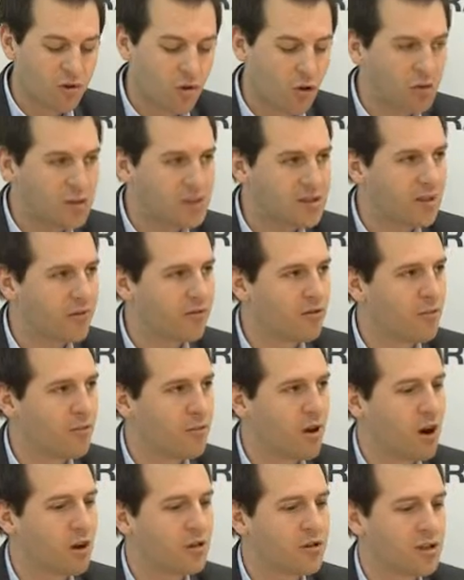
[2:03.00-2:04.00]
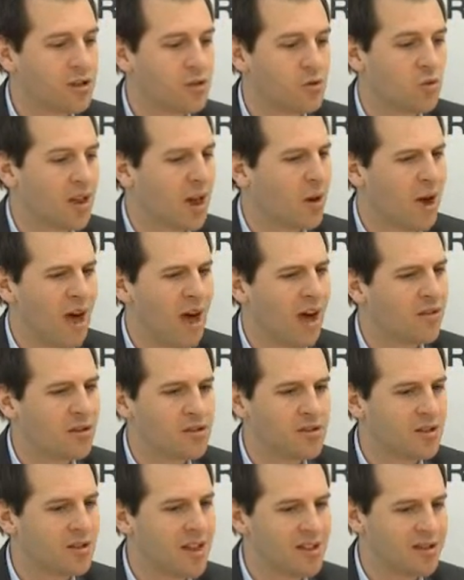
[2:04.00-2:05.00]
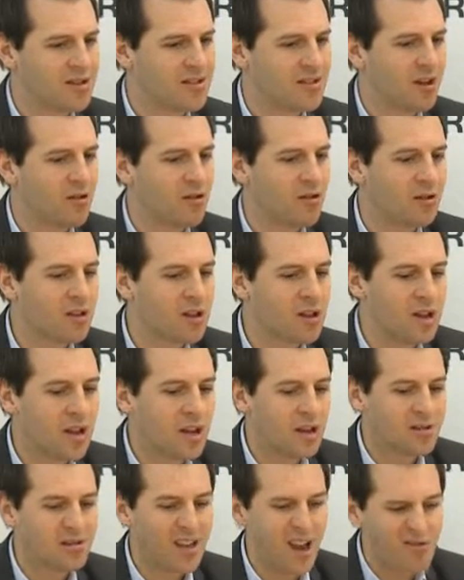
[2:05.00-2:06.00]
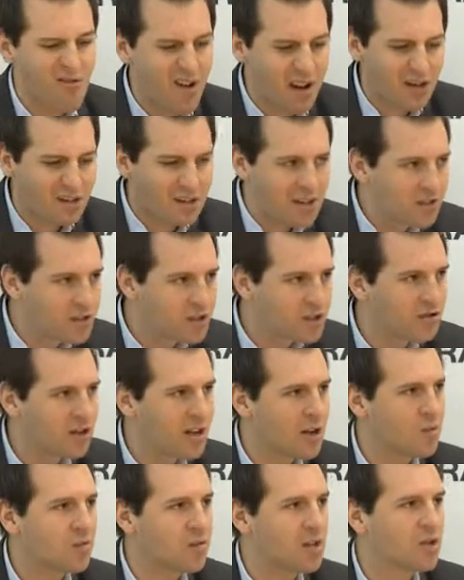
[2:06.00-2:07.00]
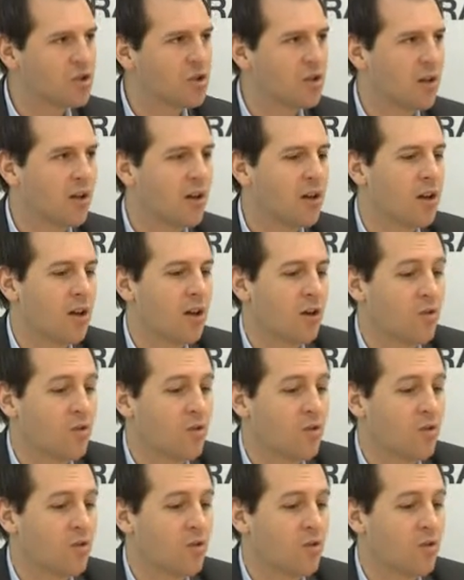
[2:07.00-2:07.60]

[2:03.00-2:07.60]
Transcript: with all these different parties without having to necessarily directly integrate with each other,